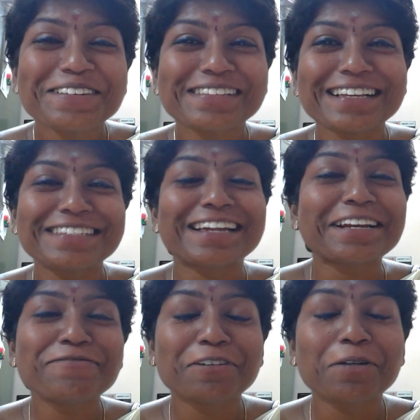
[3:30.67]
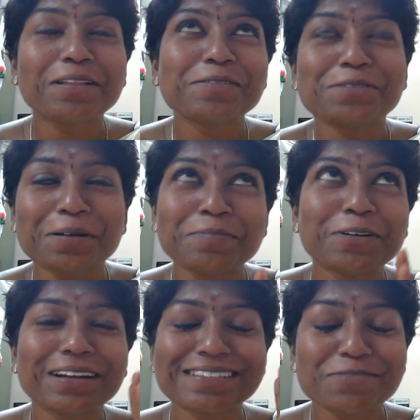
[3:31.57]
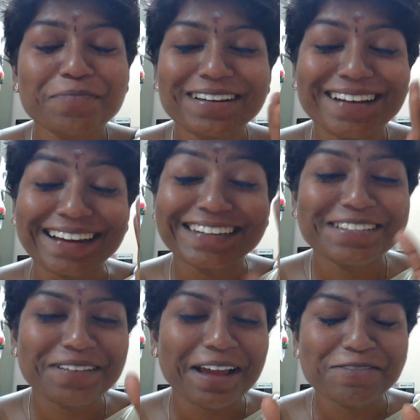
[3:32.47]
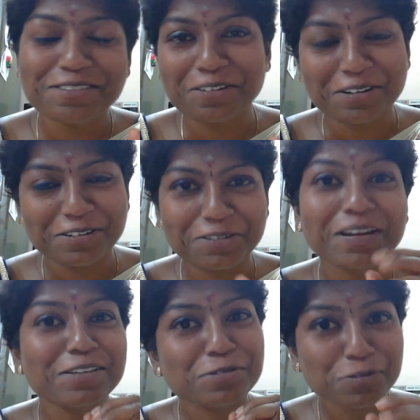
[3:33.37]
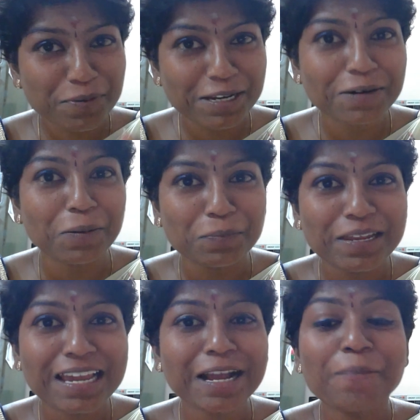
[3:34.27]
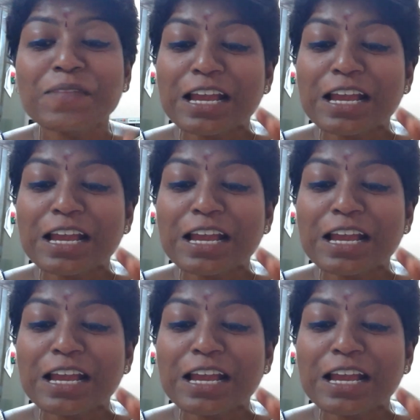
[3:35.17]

because I suddenly forgot whether I was talking about superior rectus when I was talking to you. Okay, so superior oblique.